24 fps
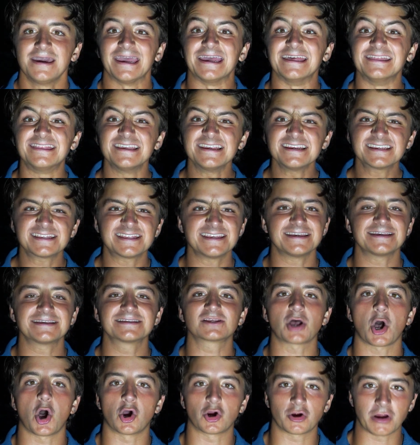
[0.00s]
and these
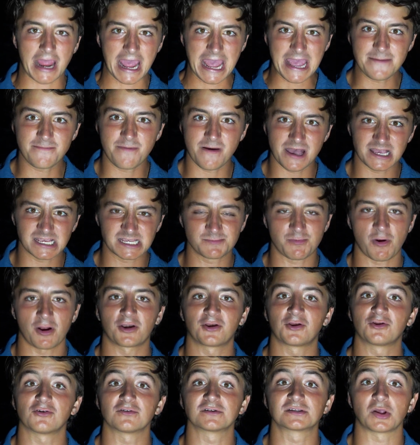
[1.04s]
things are apex
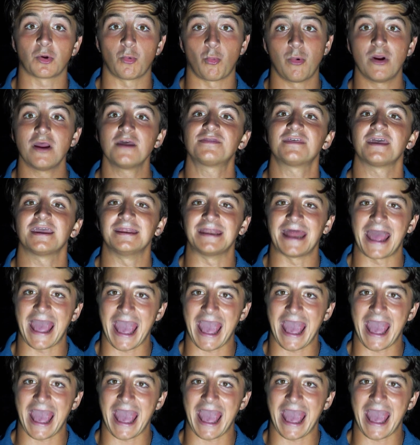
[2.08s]
predators with an